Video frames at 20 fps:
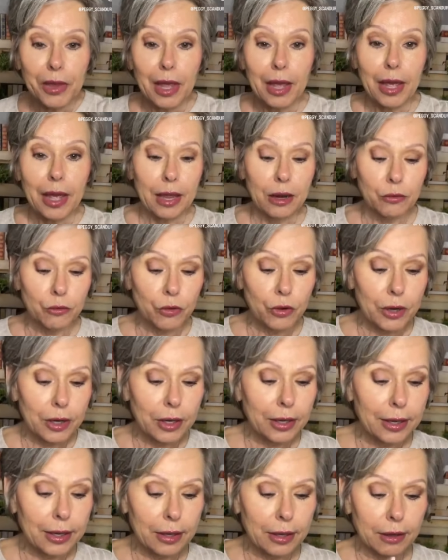And
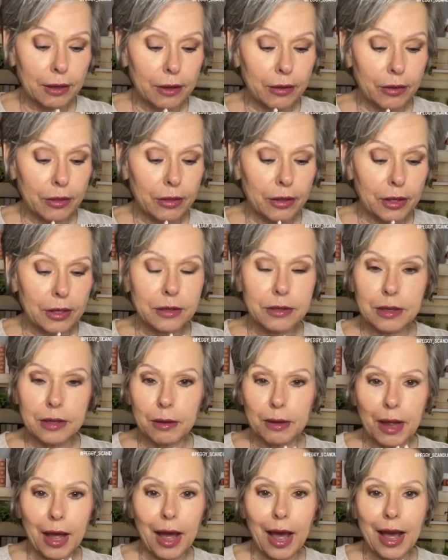really,
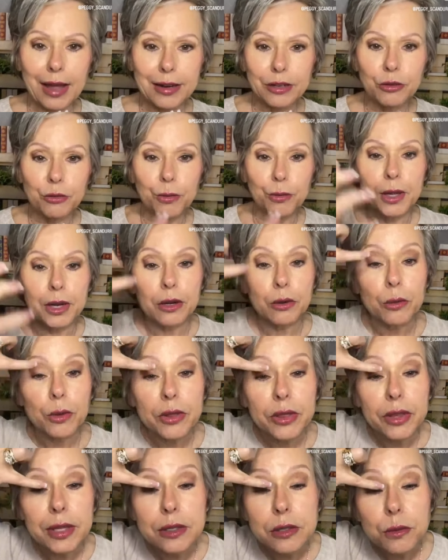I do better with
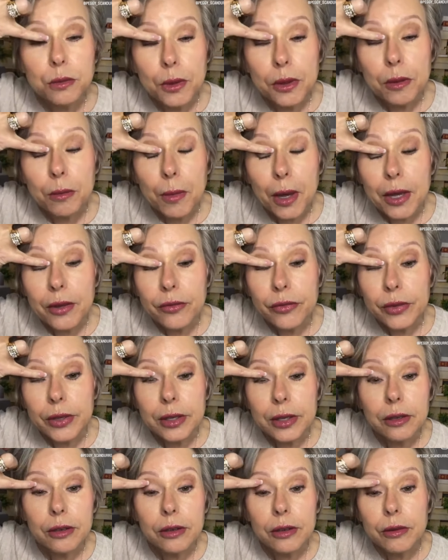this with my
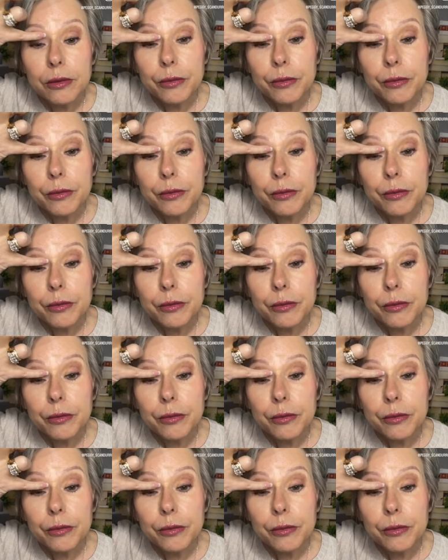finger.